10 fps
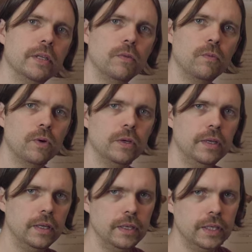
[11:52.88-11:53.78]
with
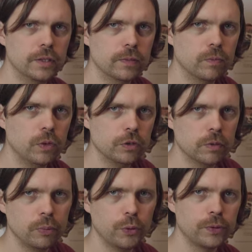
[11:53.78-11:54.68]
1 liter
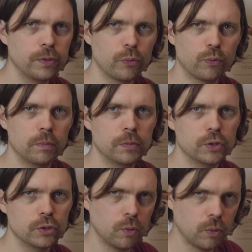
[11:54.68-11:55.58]
water bottles from the
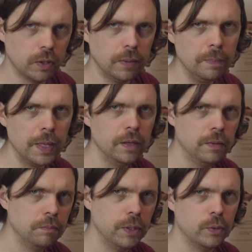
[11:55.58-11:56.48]
store,
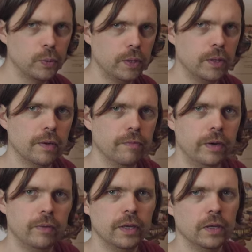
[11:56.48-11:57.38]
because these are
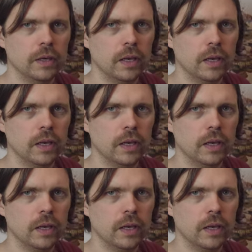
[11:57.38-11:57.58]
very